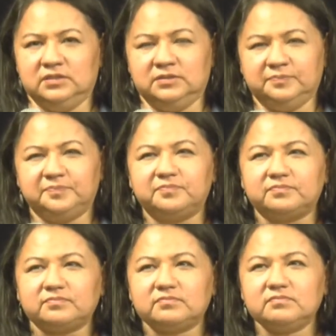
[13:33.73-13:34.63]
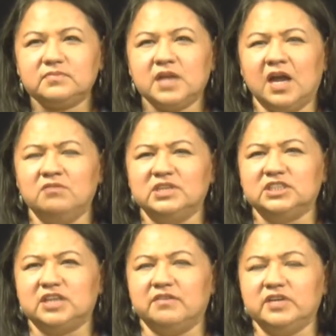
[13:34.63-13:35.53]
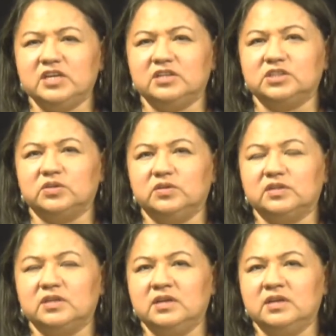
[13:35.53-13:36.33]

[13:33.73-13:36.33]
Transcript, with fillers: I was seven years old.